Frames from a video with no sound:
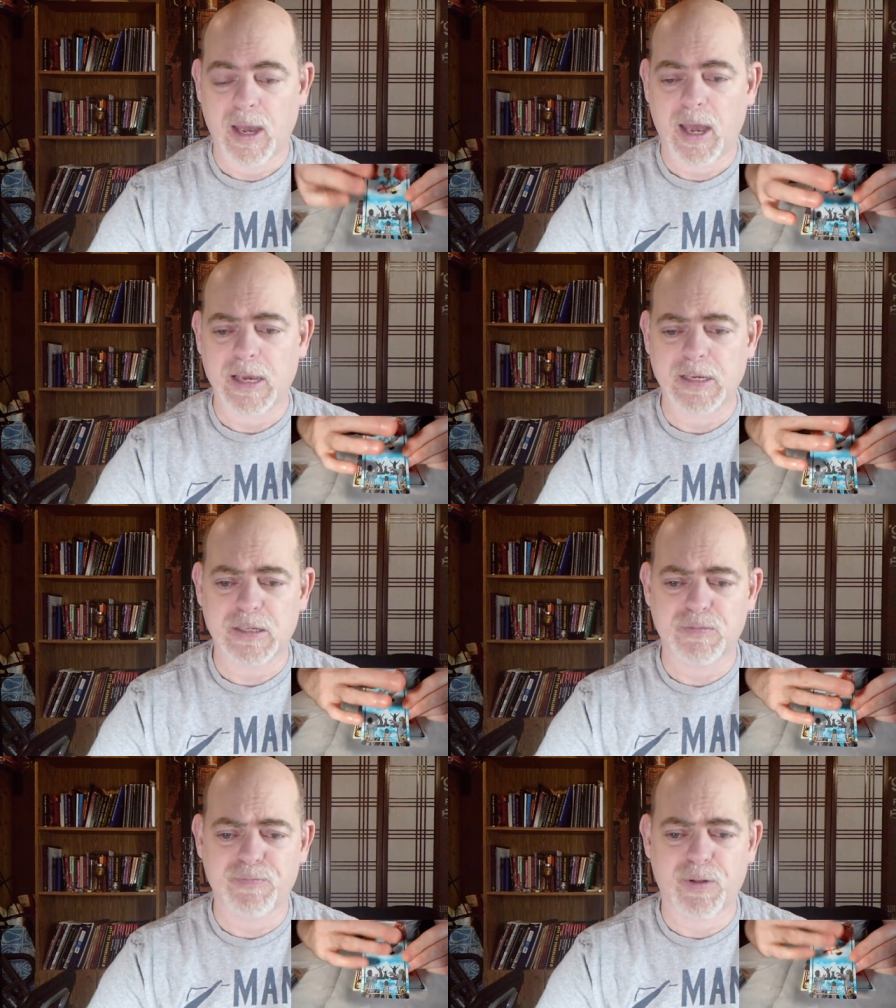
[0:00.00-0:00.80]
a
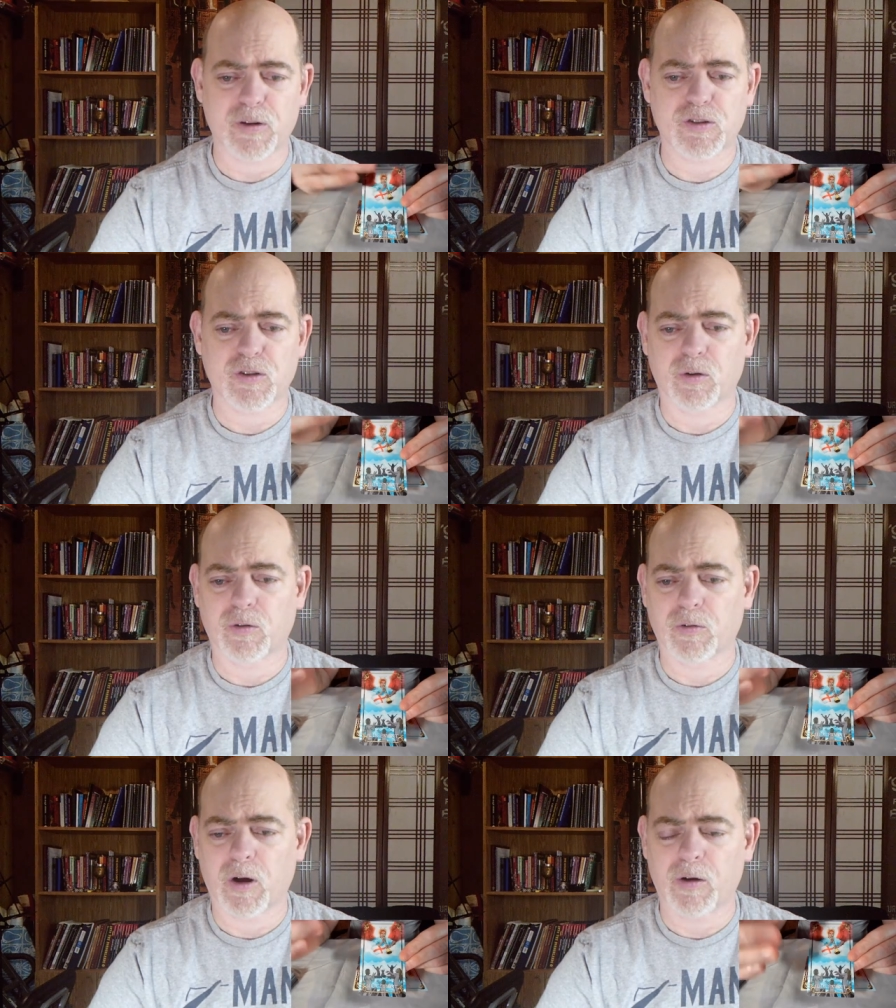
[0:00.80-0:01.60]
spiritual
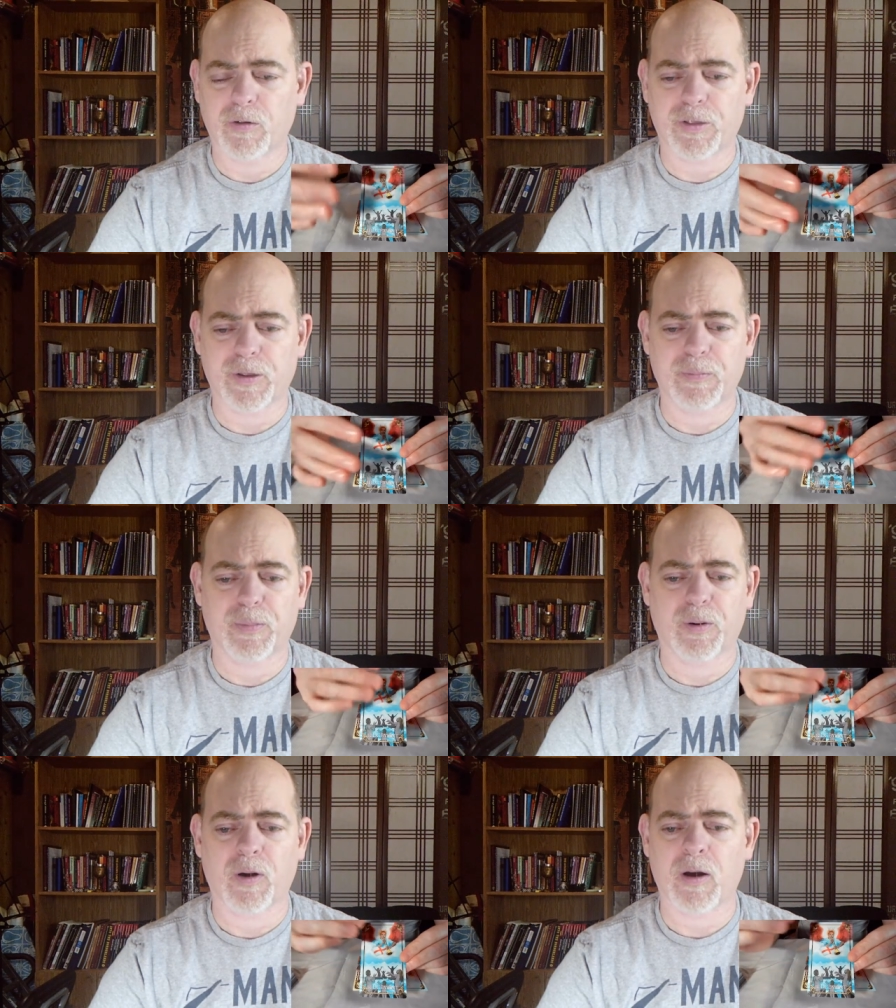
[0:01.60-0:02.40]
growth and
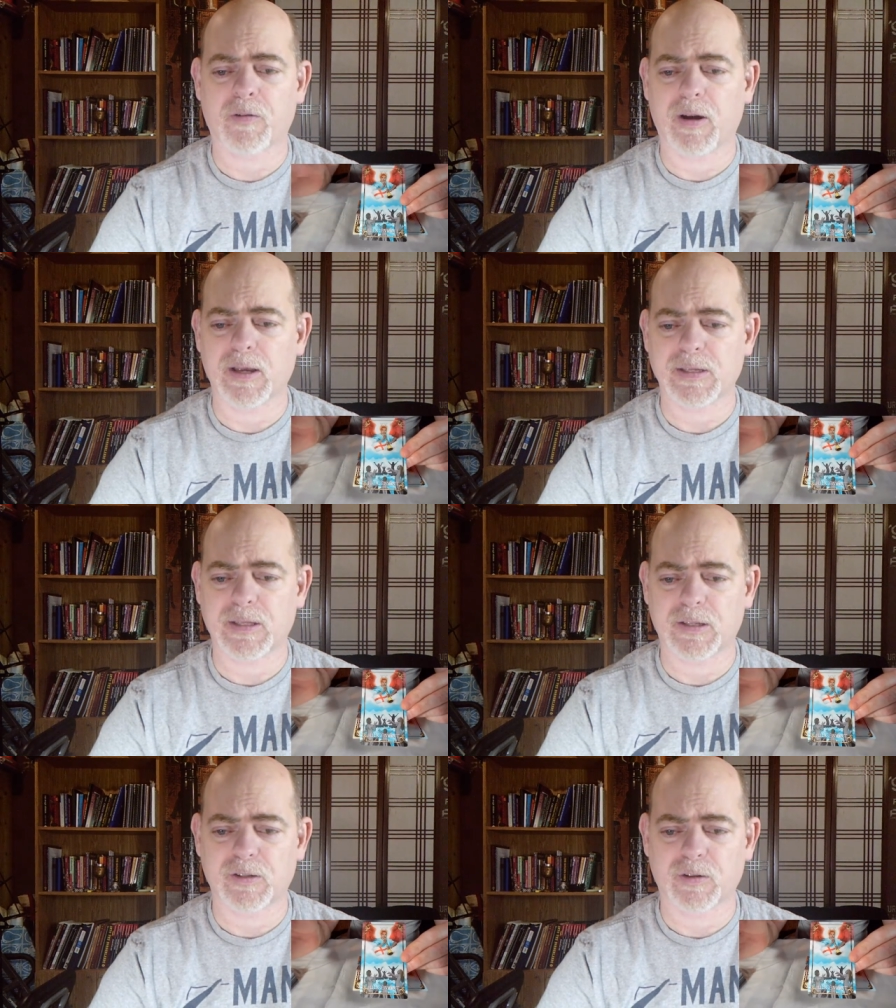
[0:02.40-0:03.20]
progress
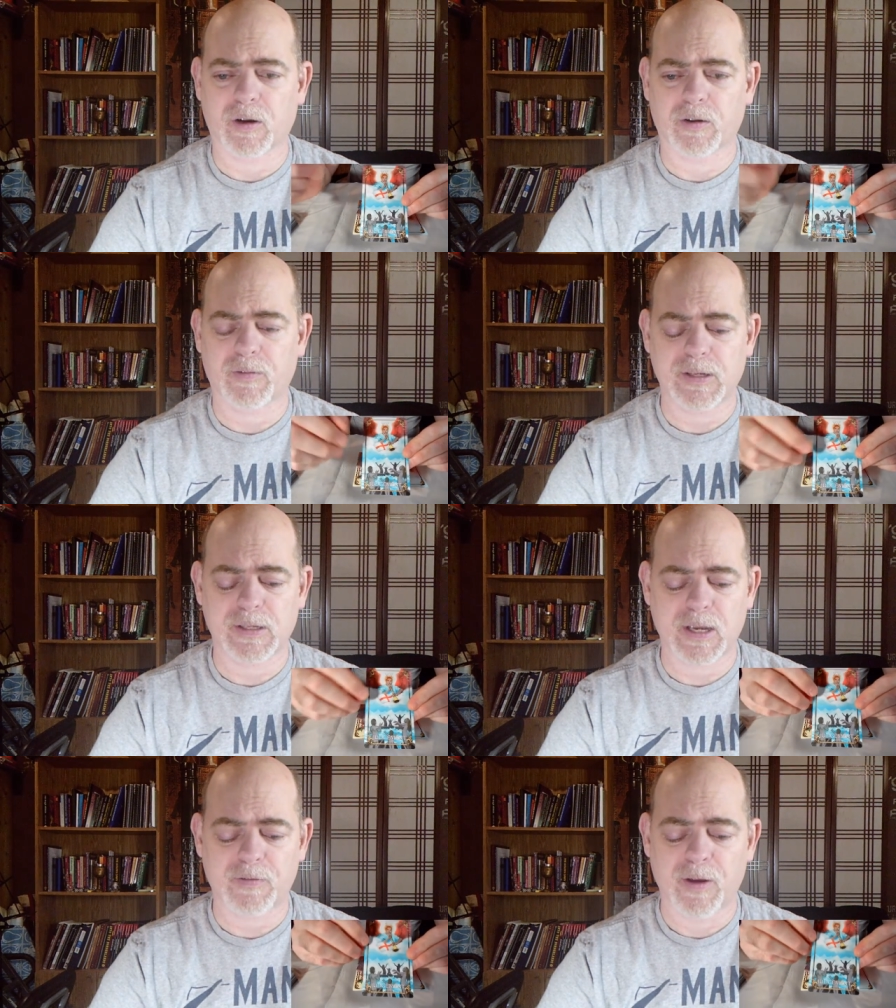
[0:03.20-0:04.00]
that you're going to
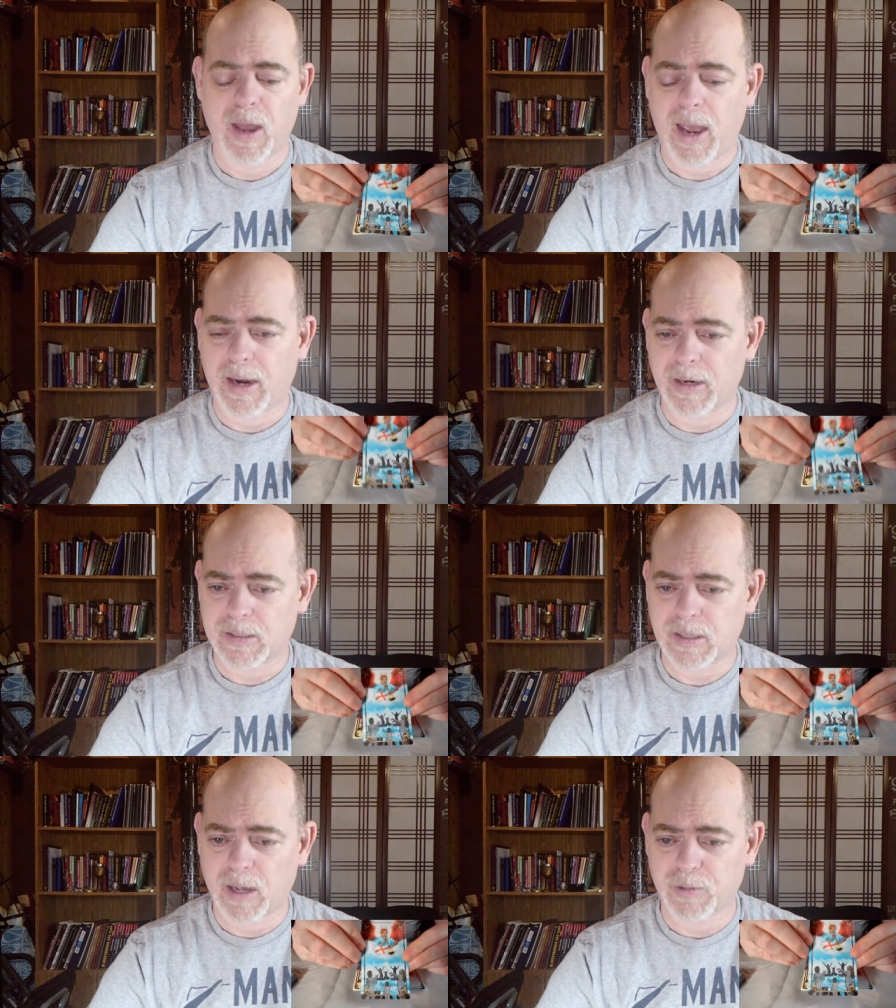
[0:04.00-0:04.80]
receive. And it's
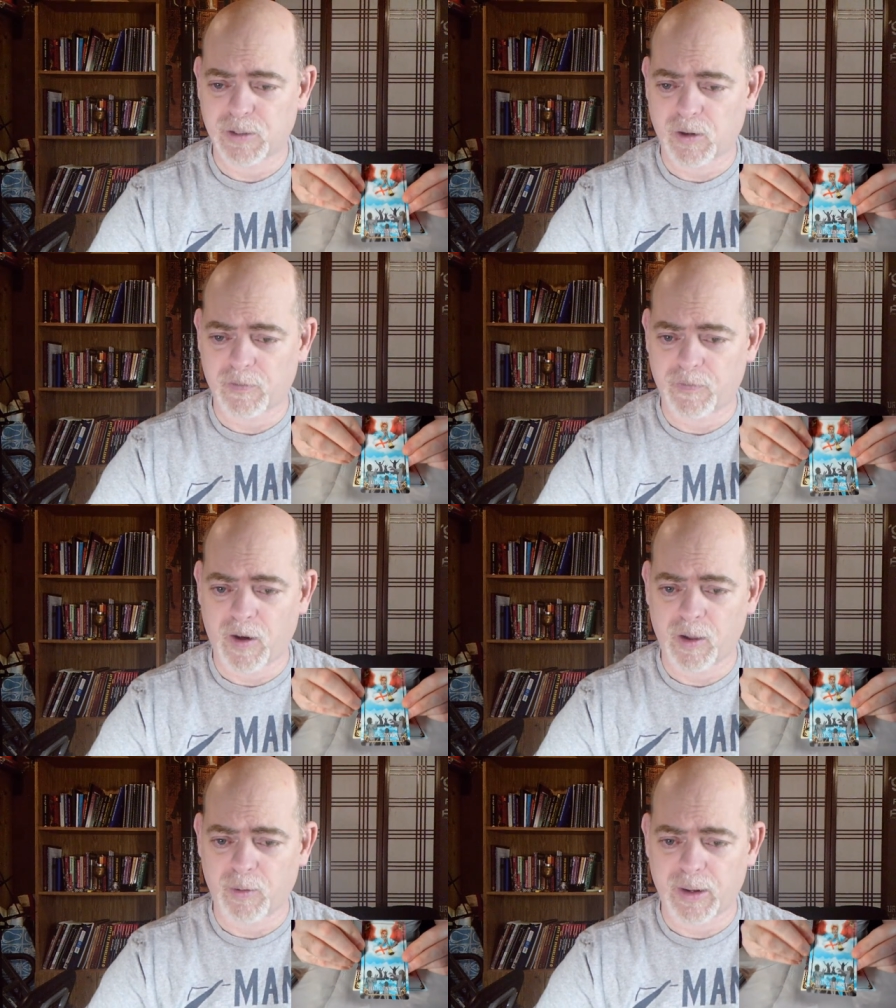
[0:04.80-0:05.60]
time to start
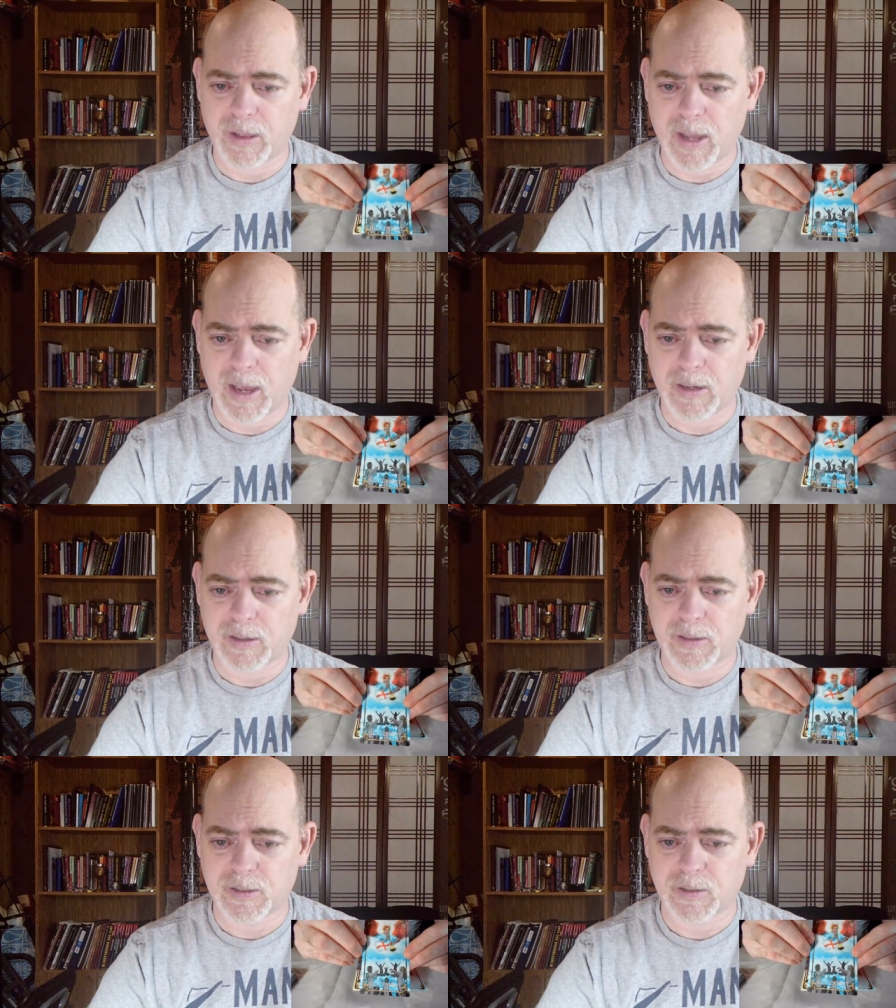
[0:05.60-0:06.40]
following that
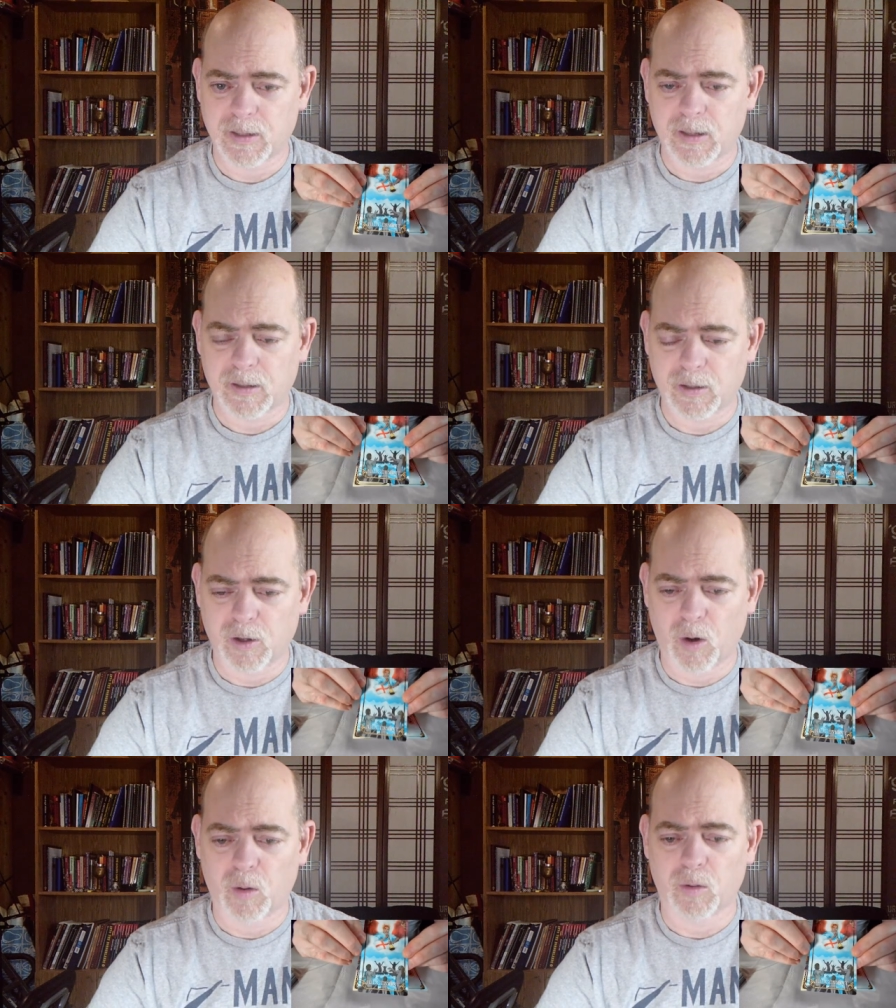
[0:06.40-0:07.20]

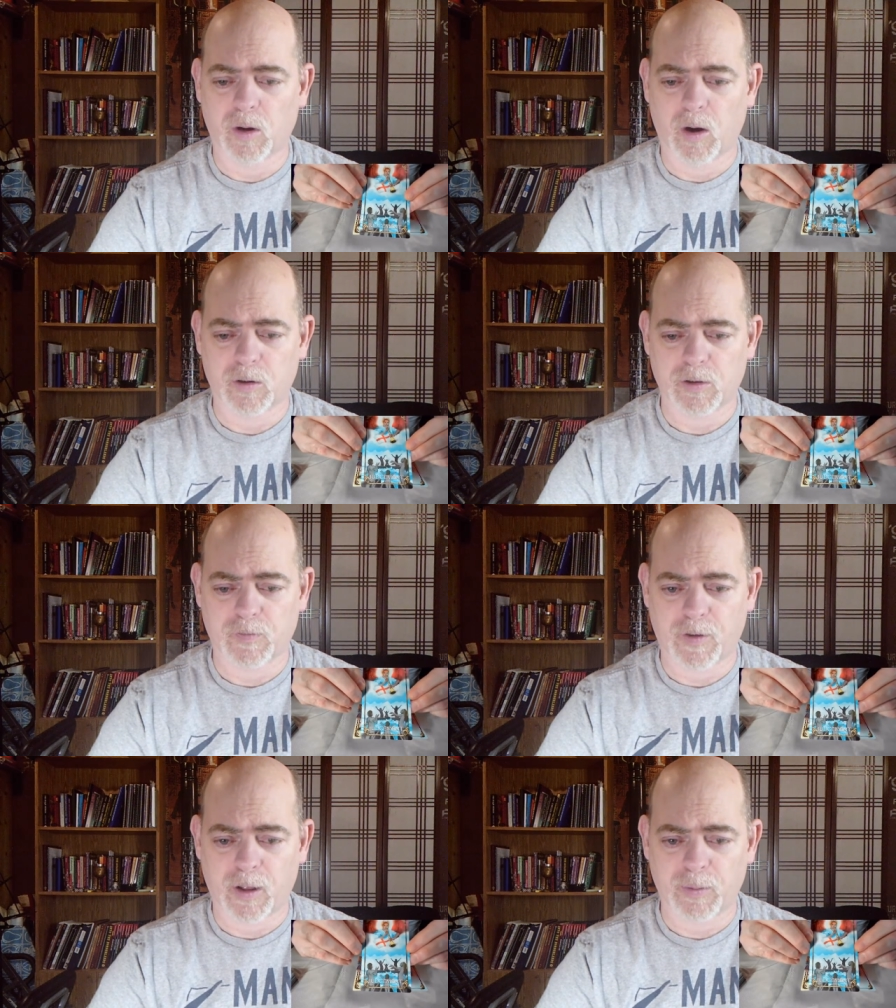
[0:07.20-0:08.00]
goal or
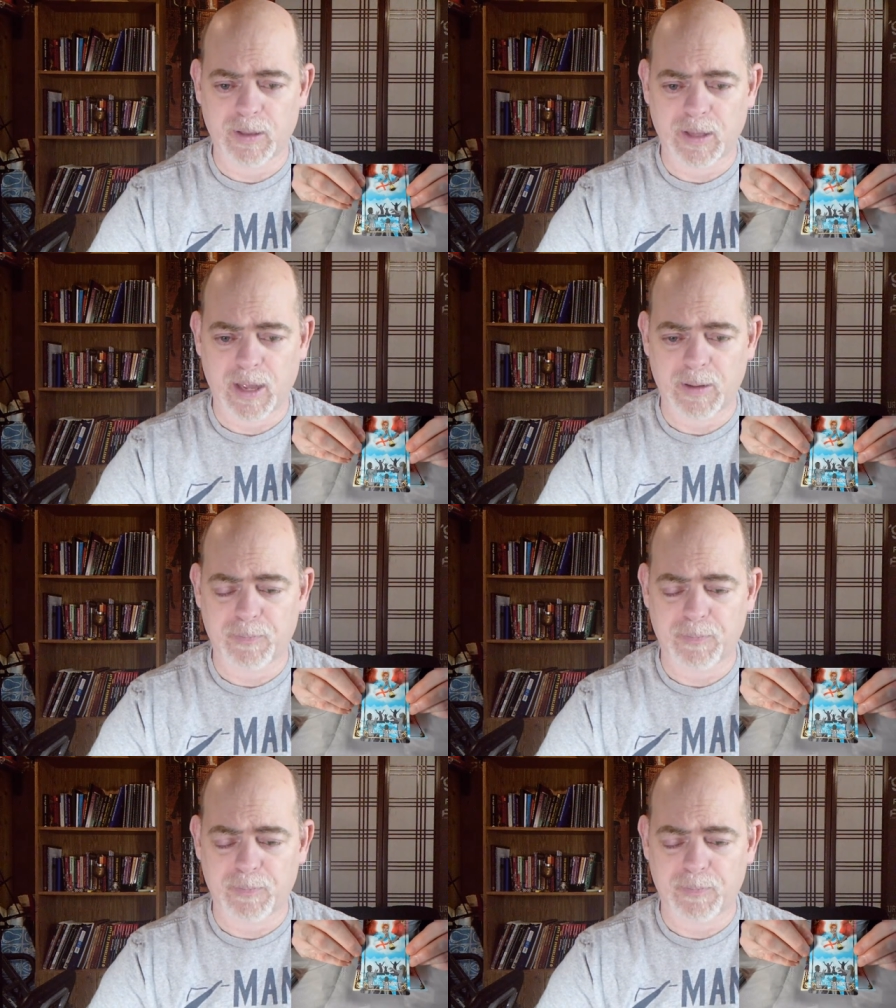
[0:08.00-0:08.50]
following that